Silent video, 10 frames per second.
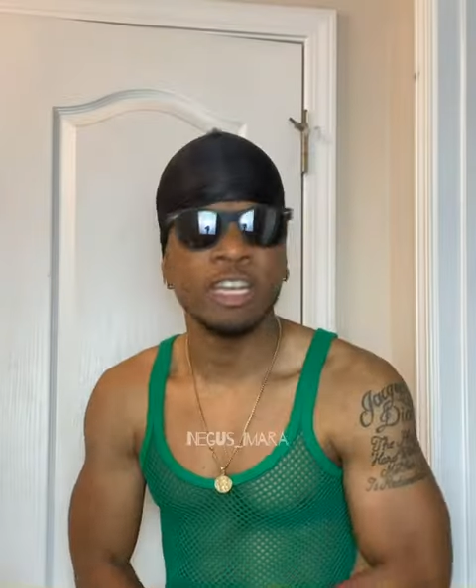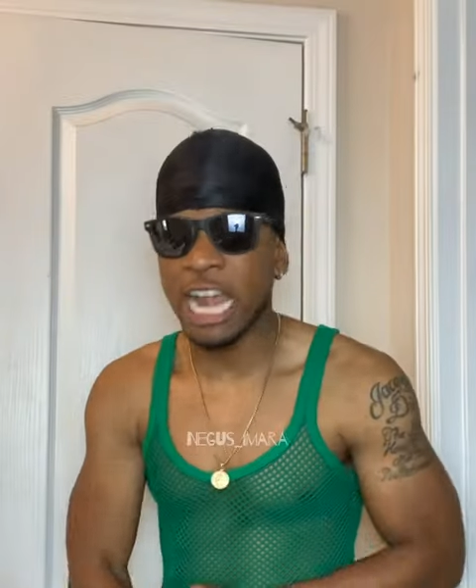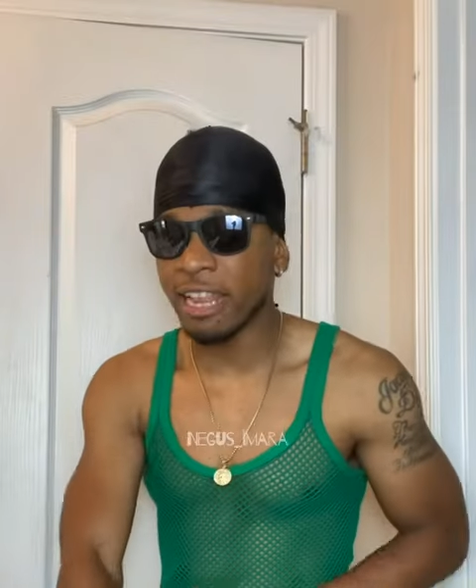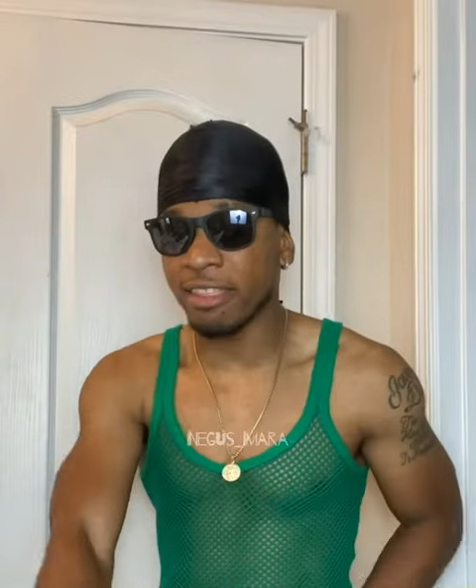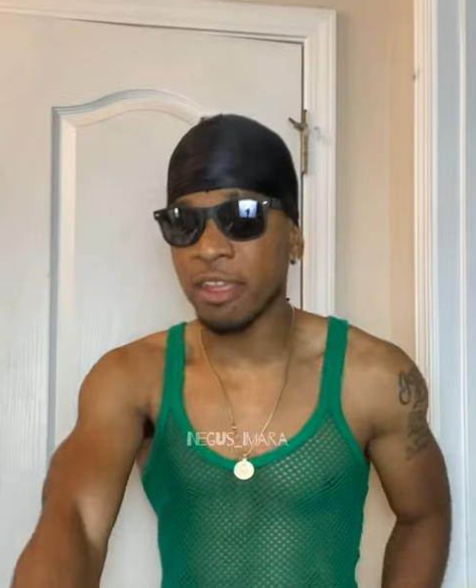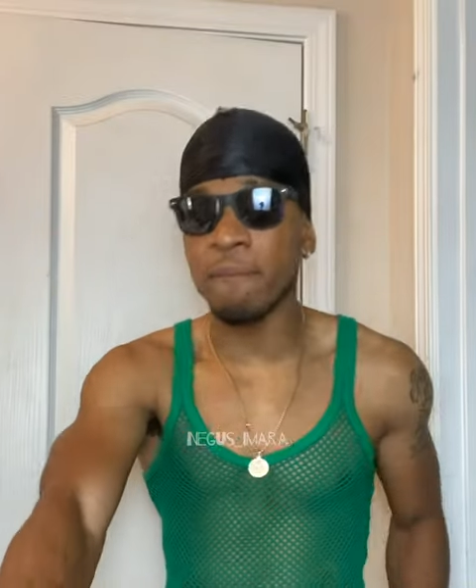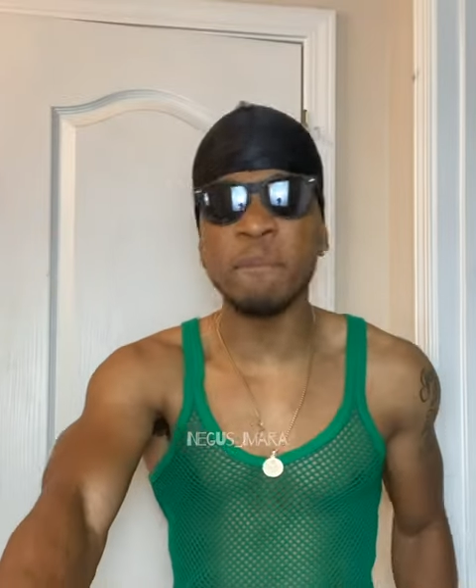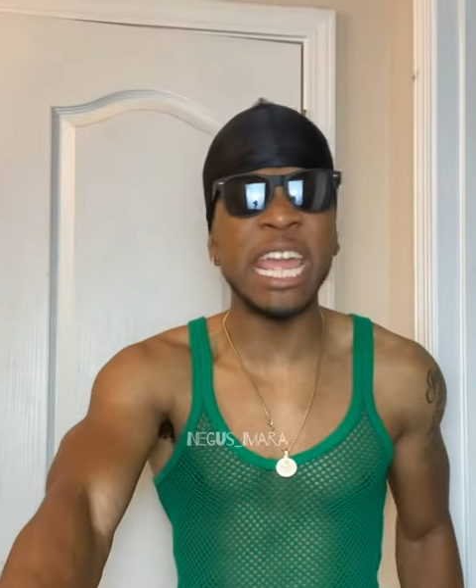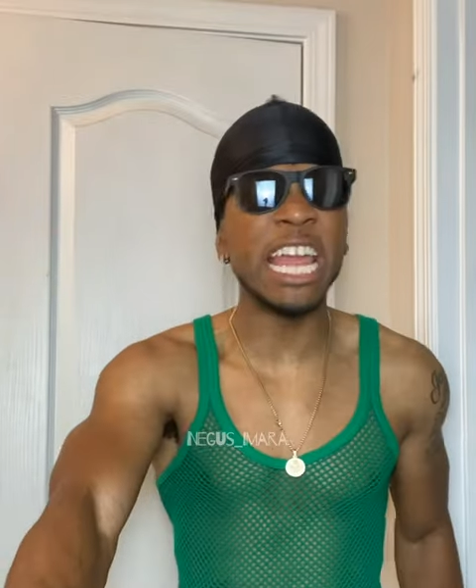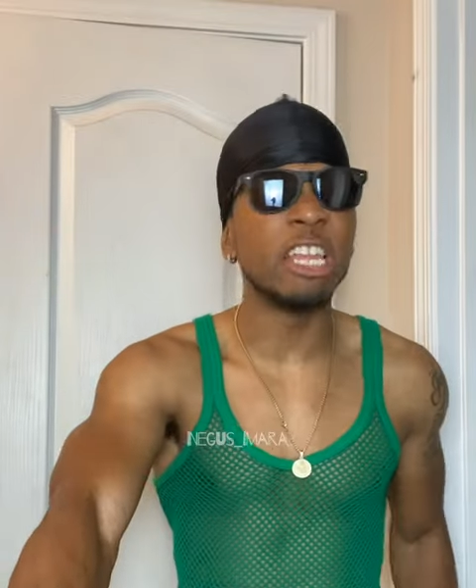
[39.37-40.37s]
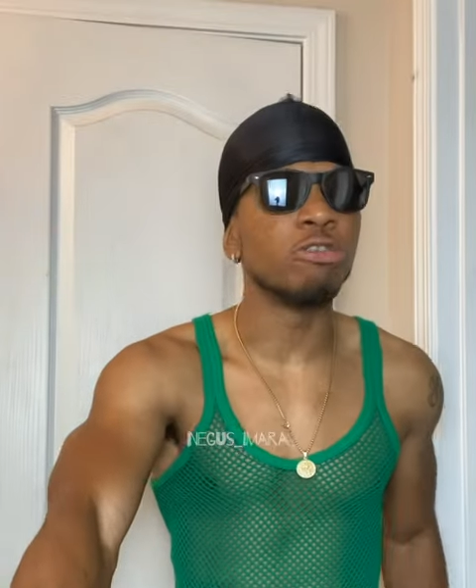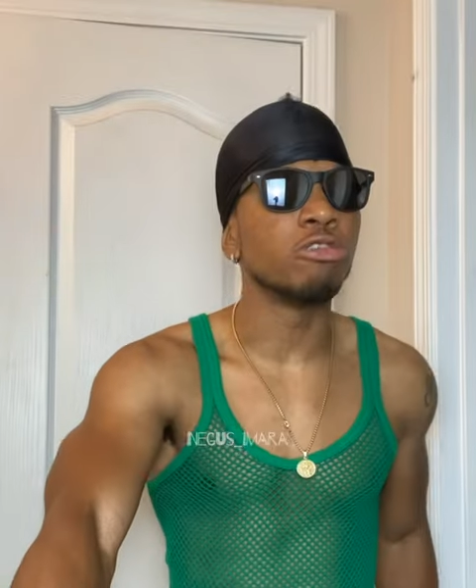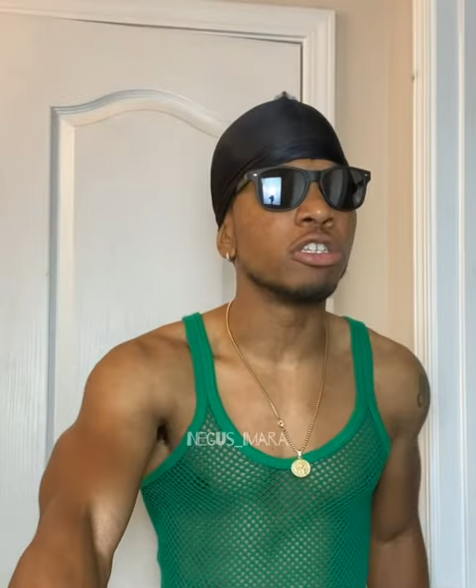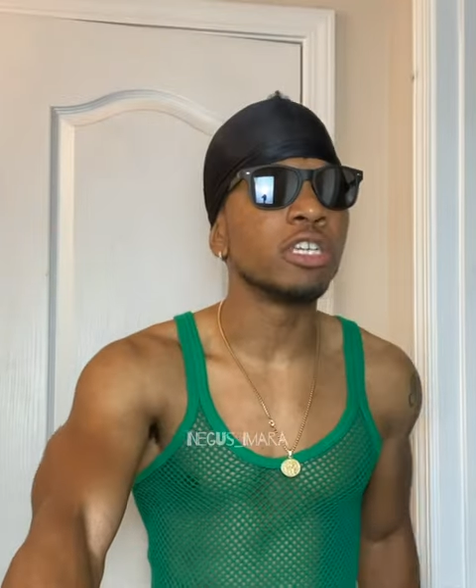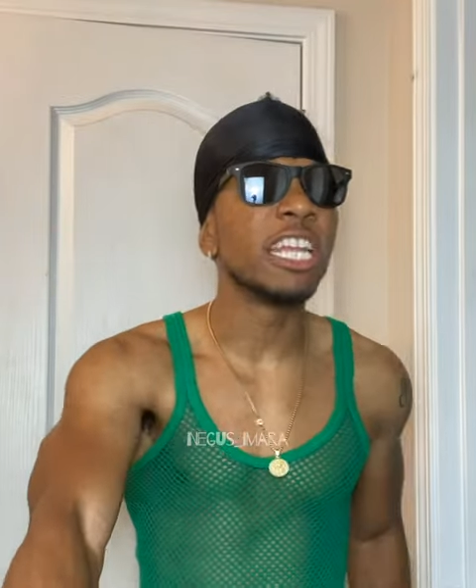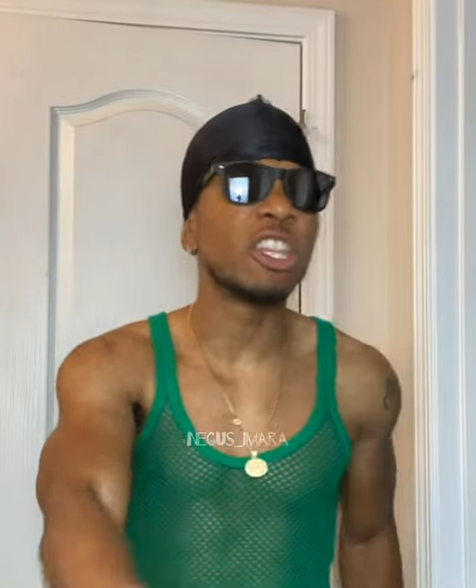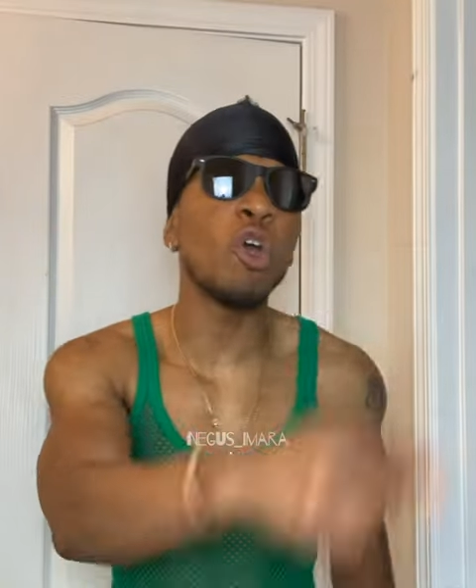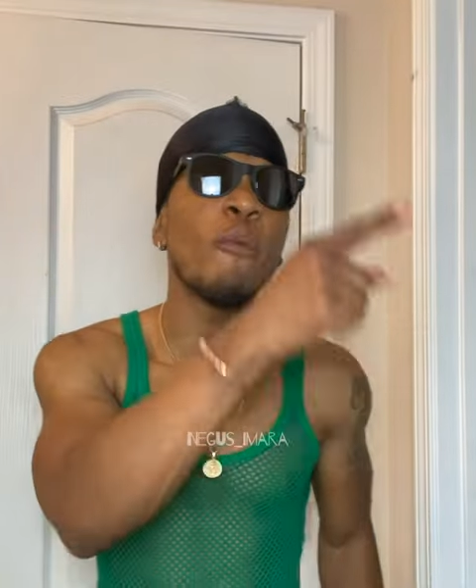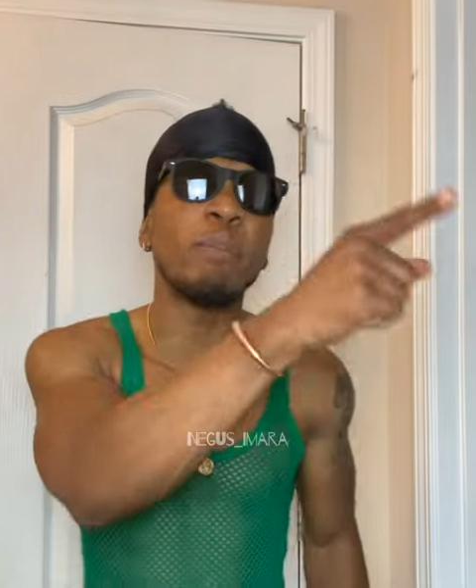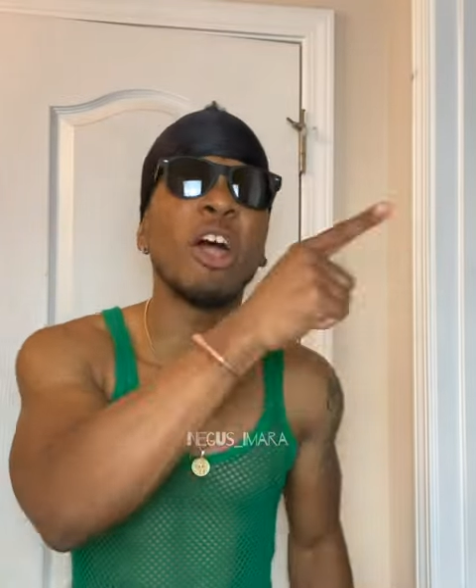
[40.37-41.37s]
That's a mean youth.
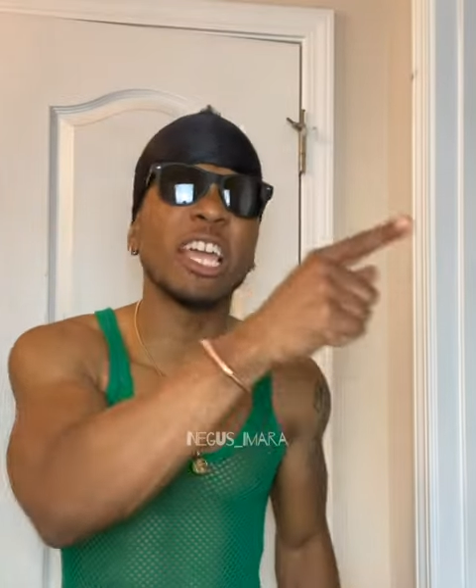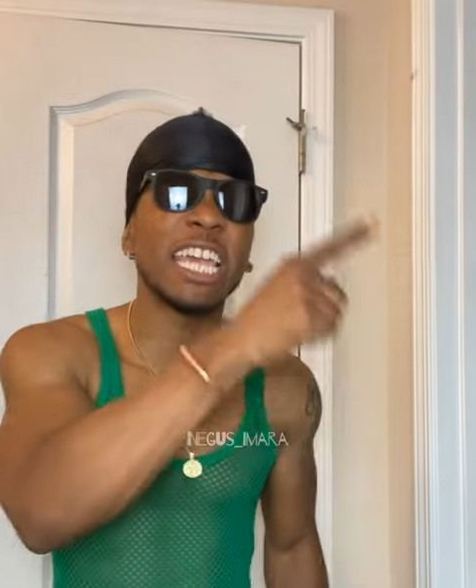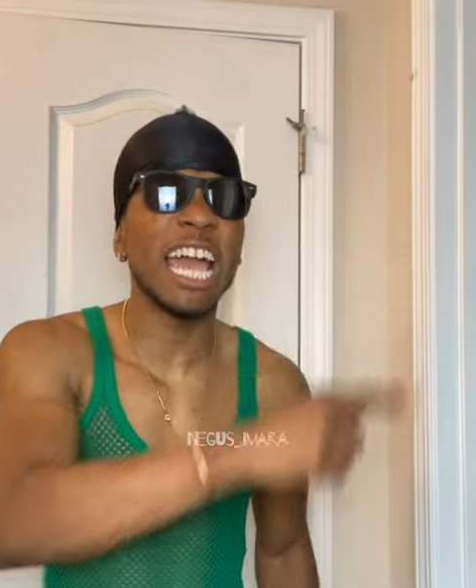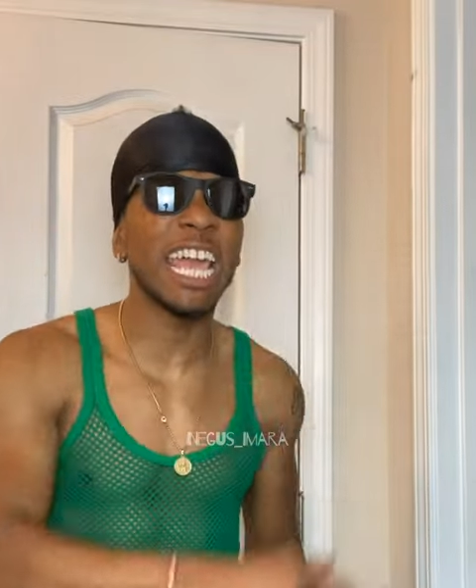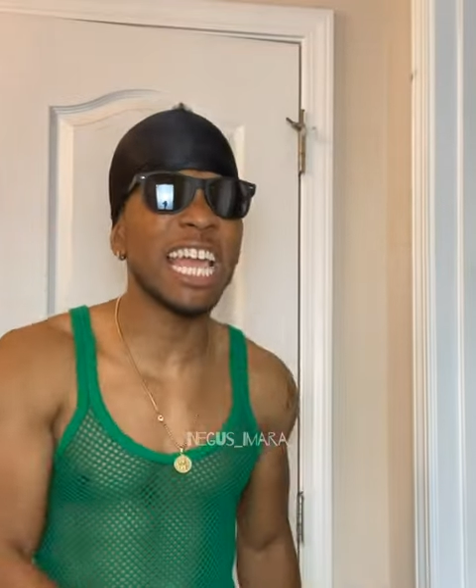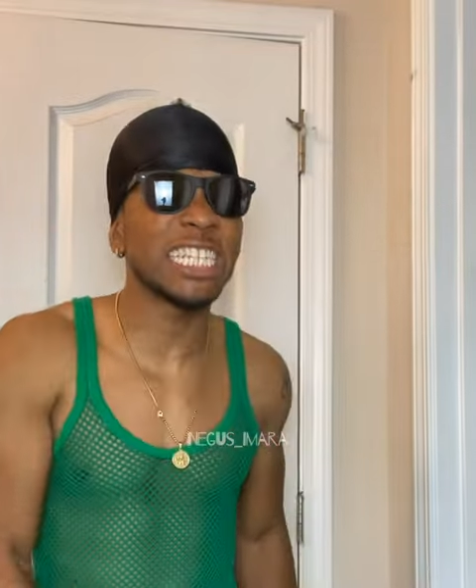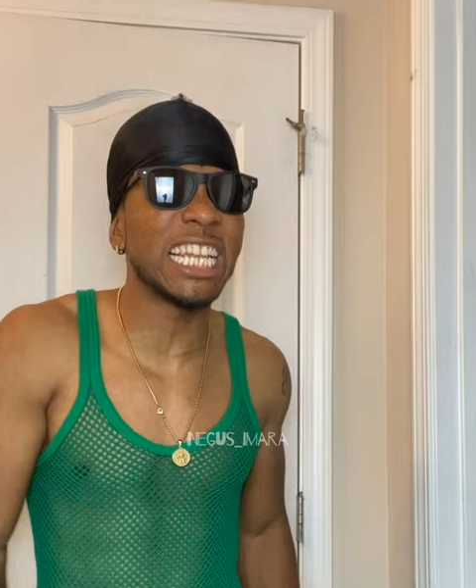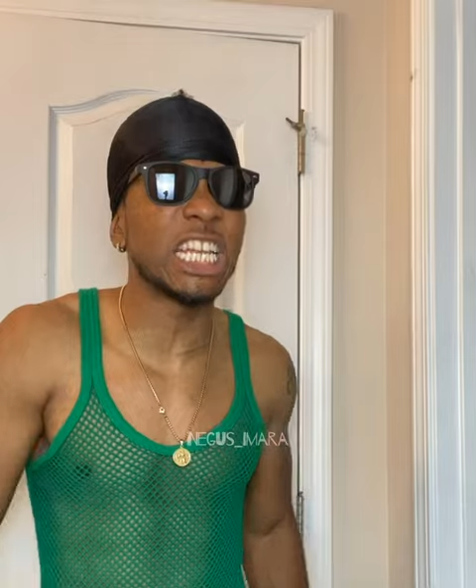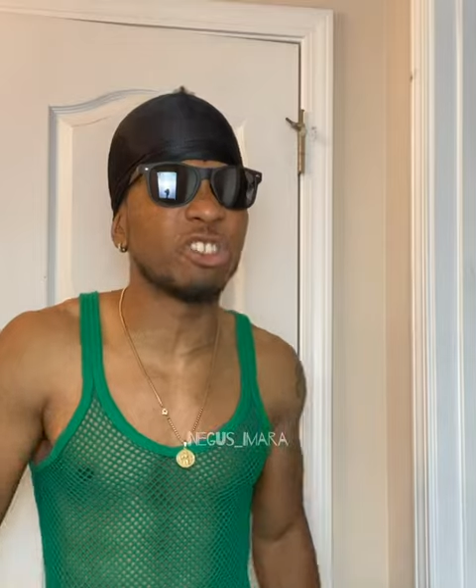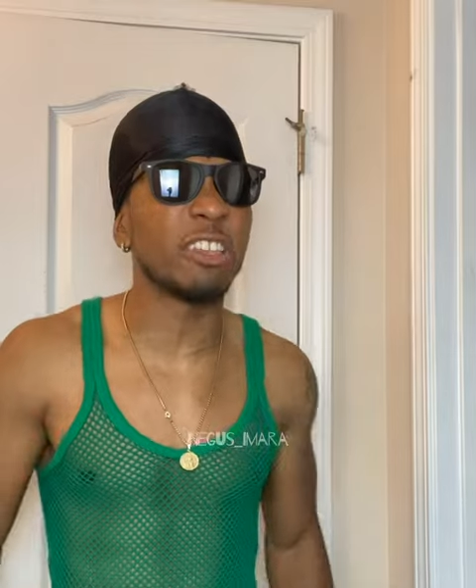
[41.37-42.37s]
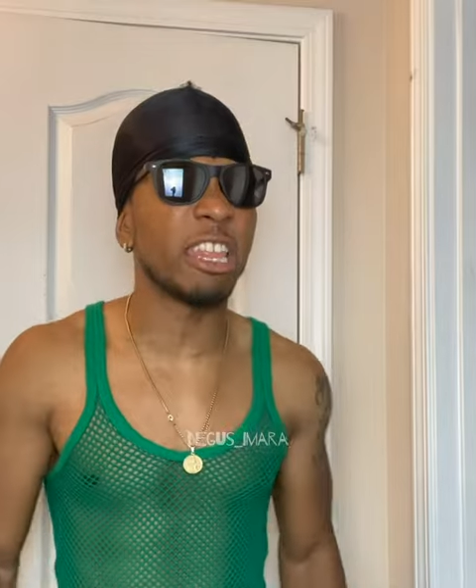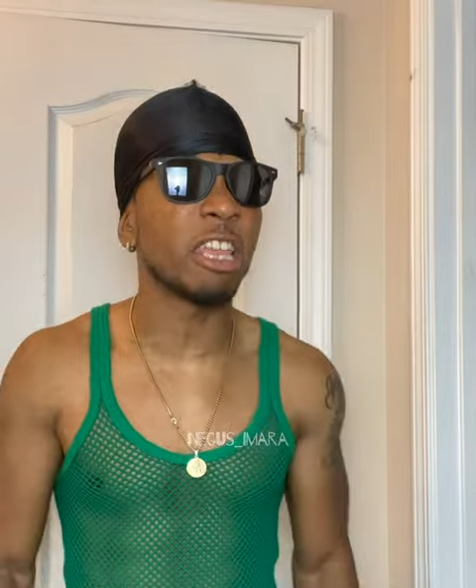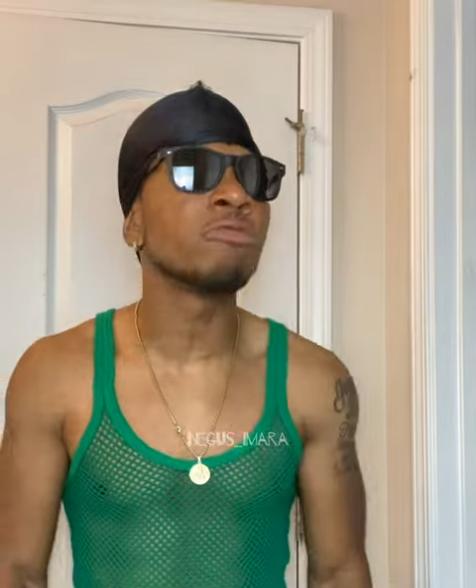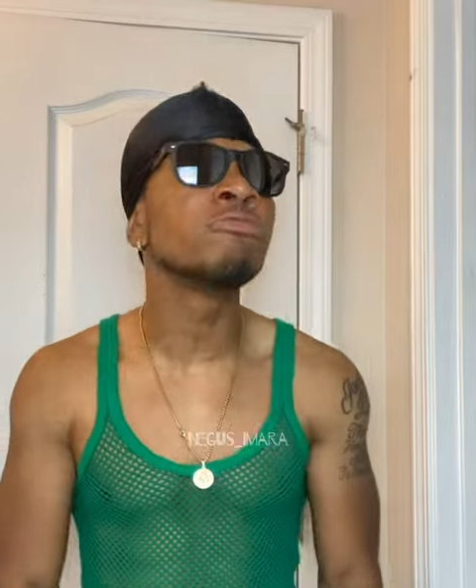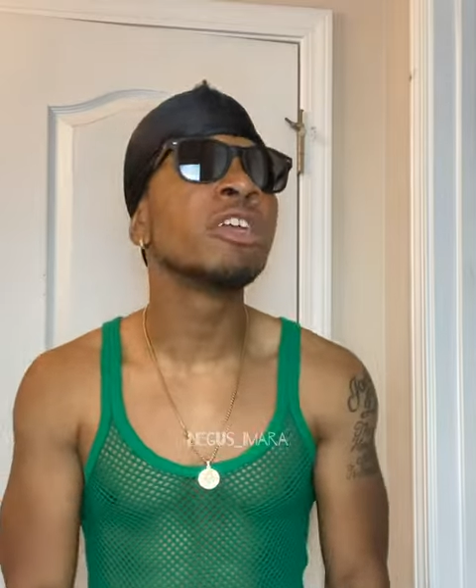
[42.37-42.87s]
Two blood can't get electricity.